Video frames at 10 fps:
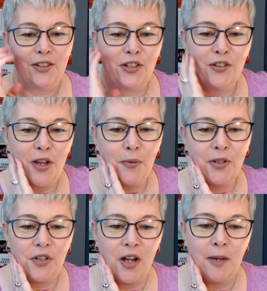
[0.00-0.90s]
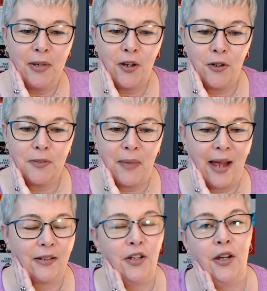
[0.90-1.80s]
Do you know when your hubby goes
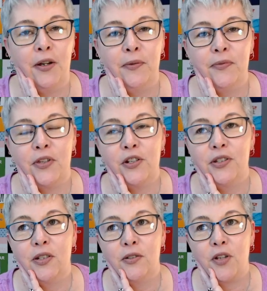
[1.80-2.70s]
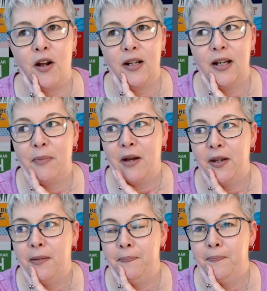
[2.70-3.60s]
back? No, they're still talking about it.